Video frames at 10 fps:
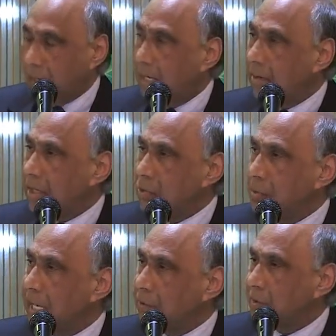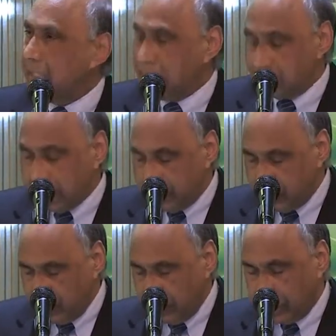I also like to take this
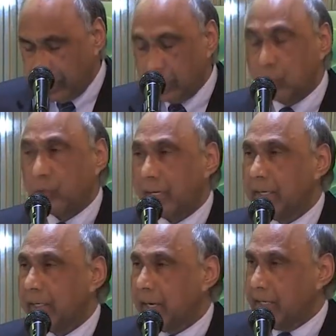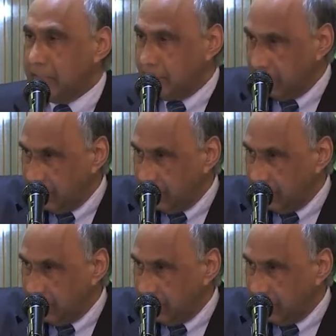opportunity to recognize